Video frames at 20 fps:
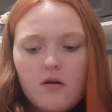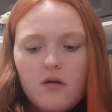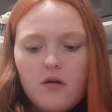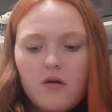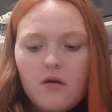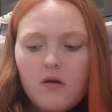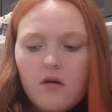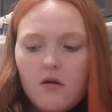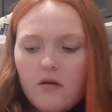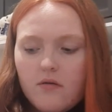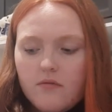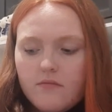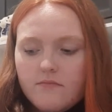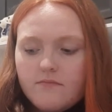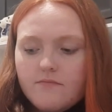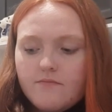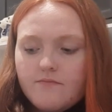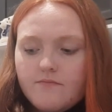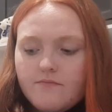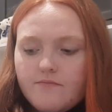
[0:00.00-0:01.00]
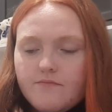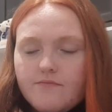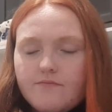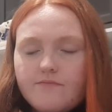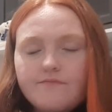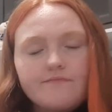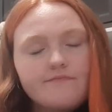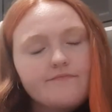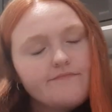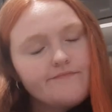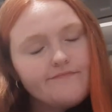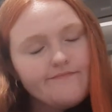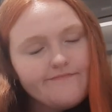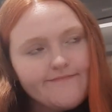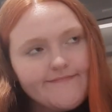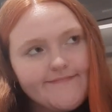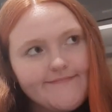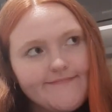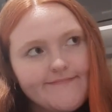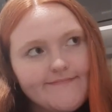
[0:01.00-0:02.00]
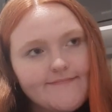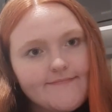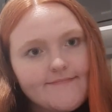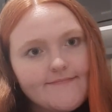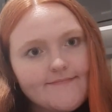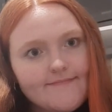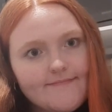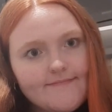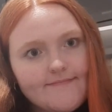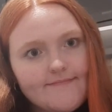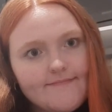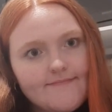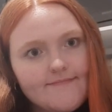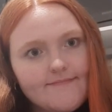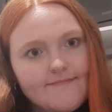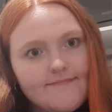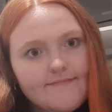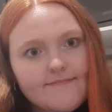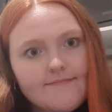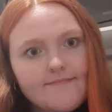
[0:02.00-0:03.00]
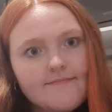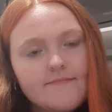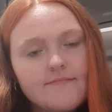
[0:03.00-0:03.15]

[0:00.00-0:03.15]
(no one is talking)